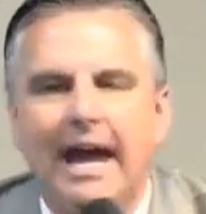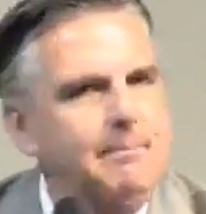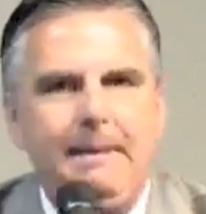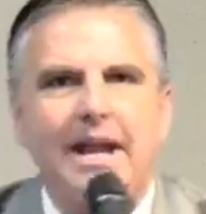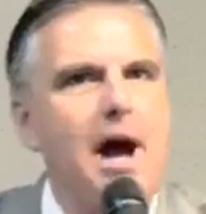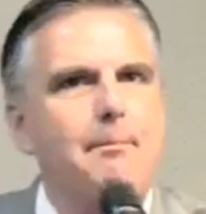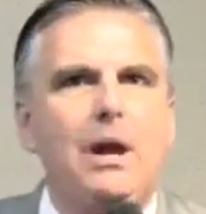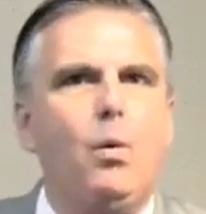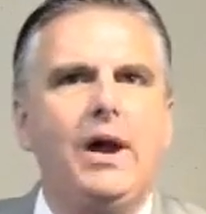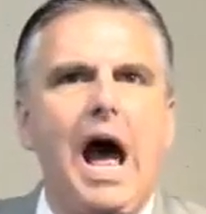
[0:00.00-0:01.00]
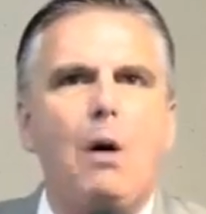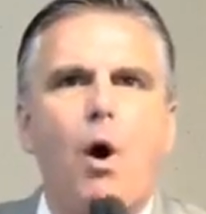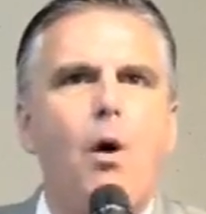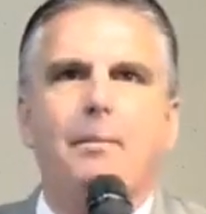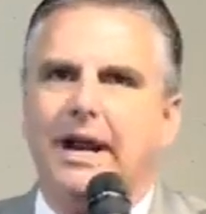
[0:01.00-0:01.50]
It may not be what I
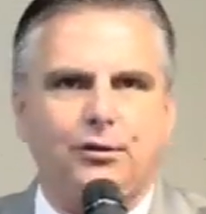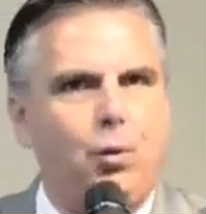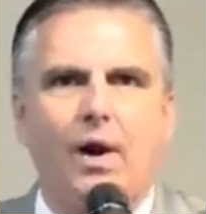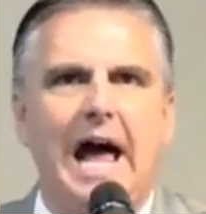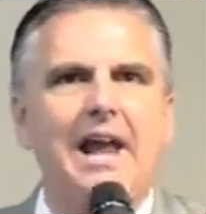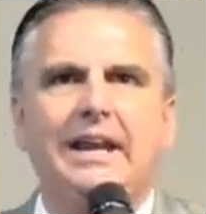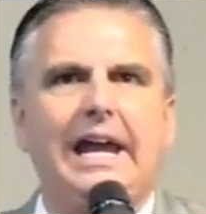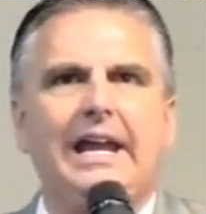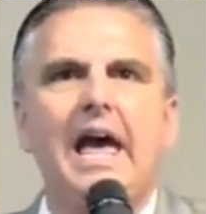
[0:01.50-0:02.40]
want, but it's what I need.